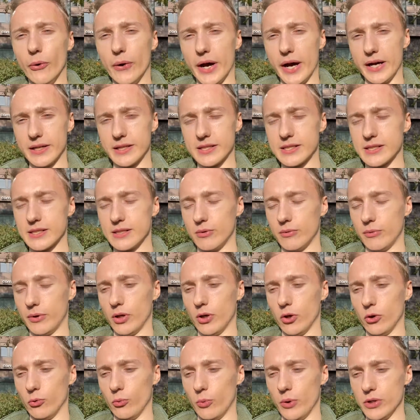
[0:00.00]
us. We
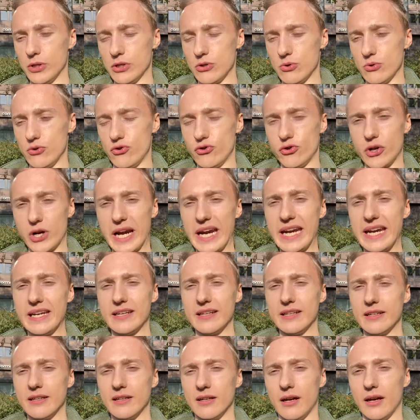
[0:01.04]
don't want to
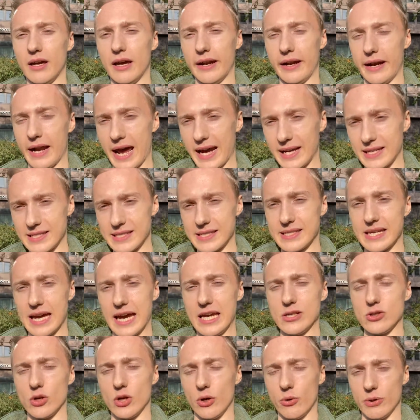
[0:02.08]
train and
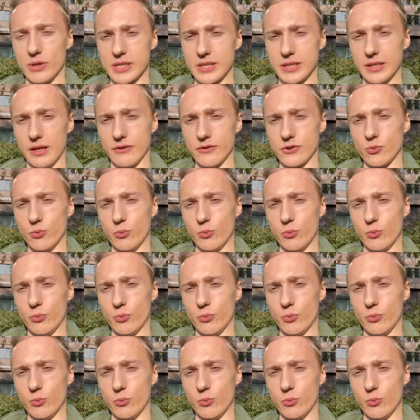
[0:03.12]
exercise on ourselves.